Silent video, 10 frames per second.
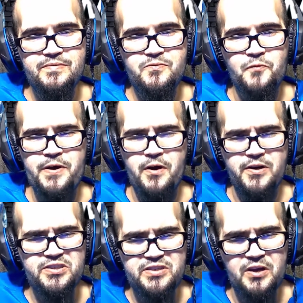we are
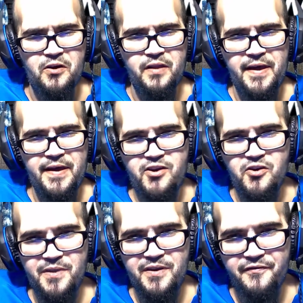still a
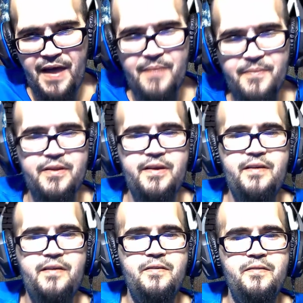human
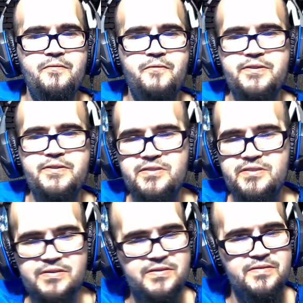family. You're
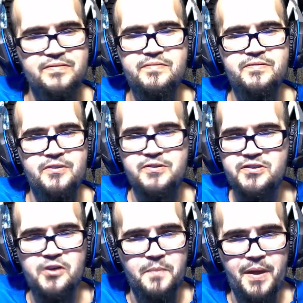
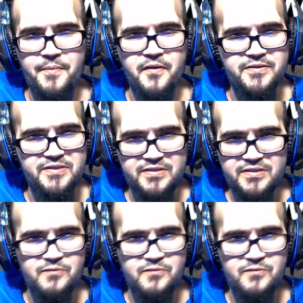still my brothers and sisters.